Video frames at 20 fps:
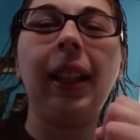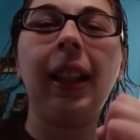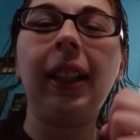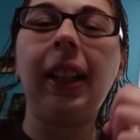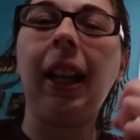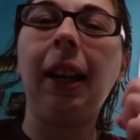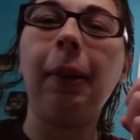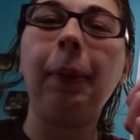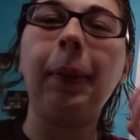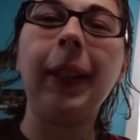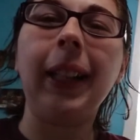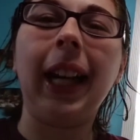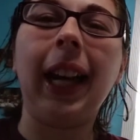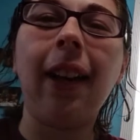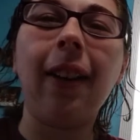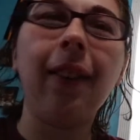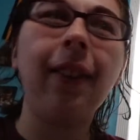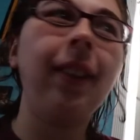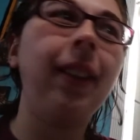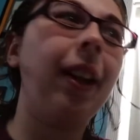that'll be
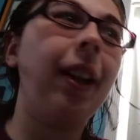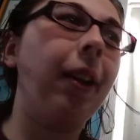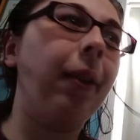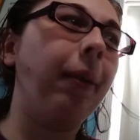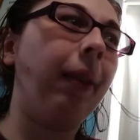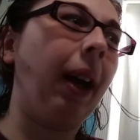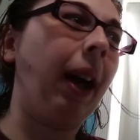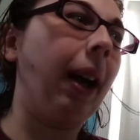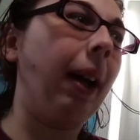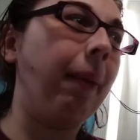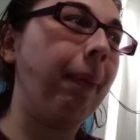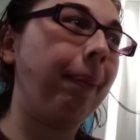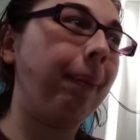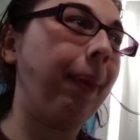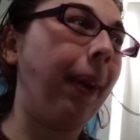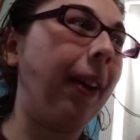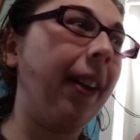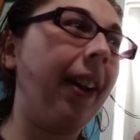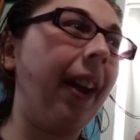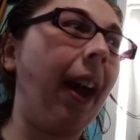out. I'm
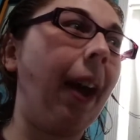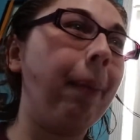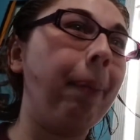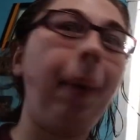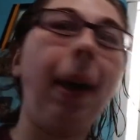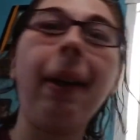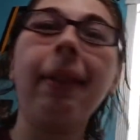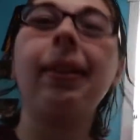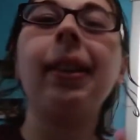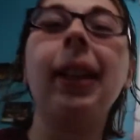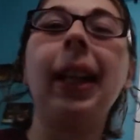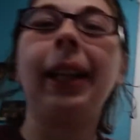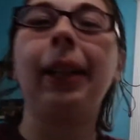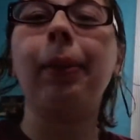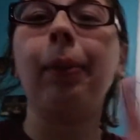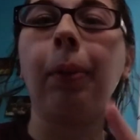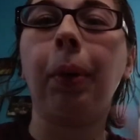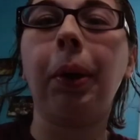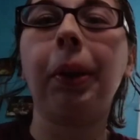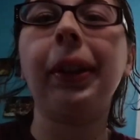about to, like,
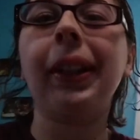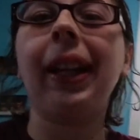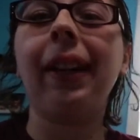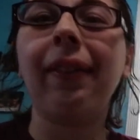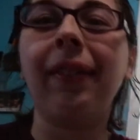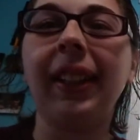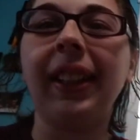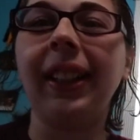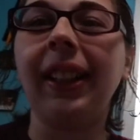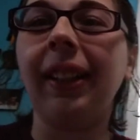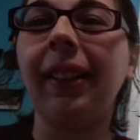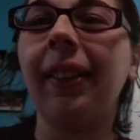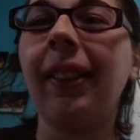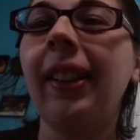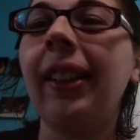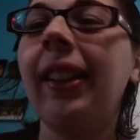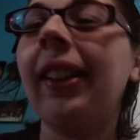work on that video.